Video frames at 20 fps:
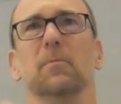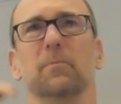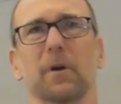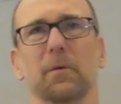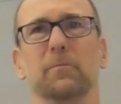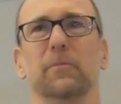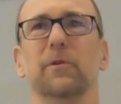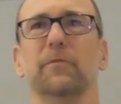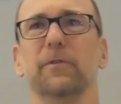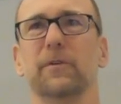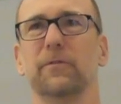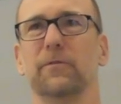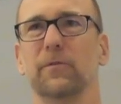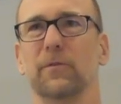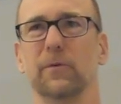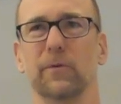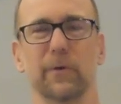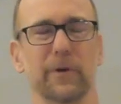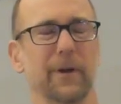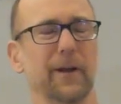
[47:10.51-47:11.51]
But moving
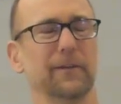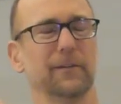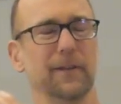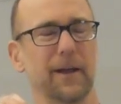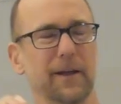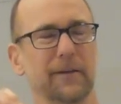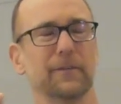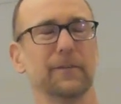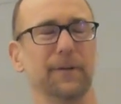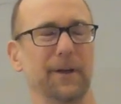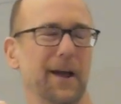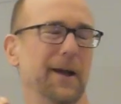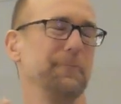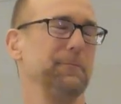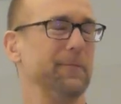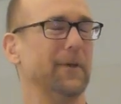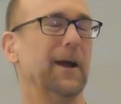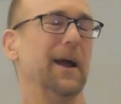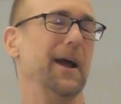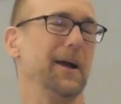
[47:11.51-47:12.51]
forward, I'd like to, I
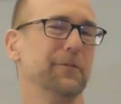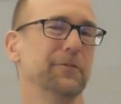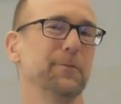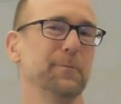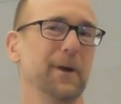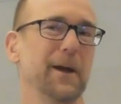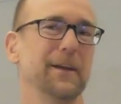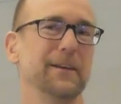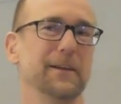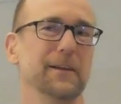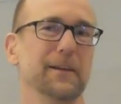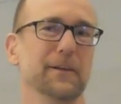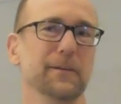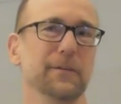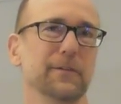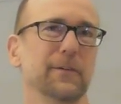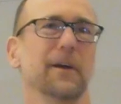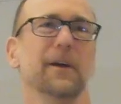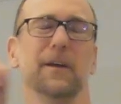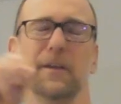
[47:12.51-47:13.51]
have some
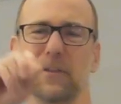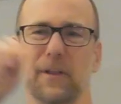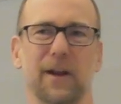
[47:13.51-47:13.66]
ideas